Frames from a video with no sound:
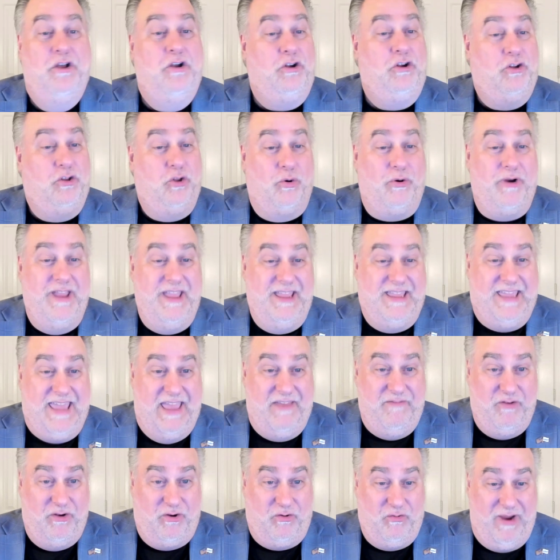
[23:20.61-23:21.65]
Gloria gave
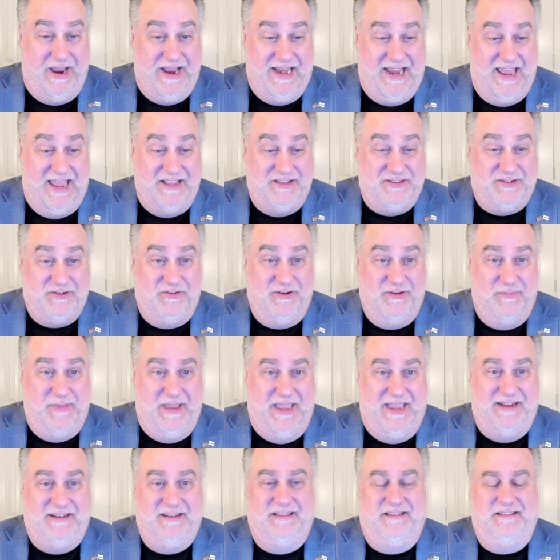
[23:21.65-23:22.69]
a great answer,
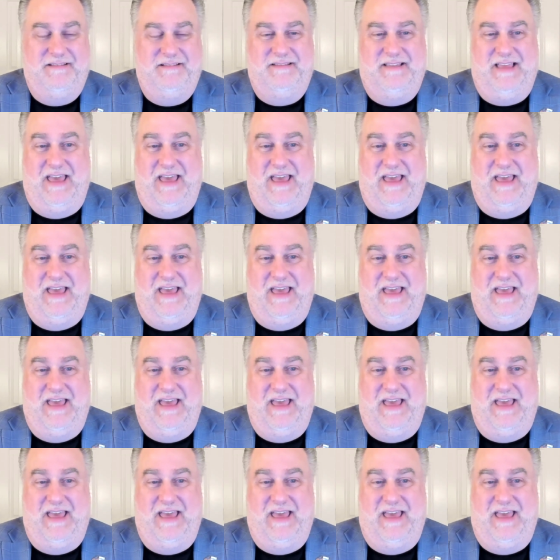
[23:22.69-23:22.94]
Amanda.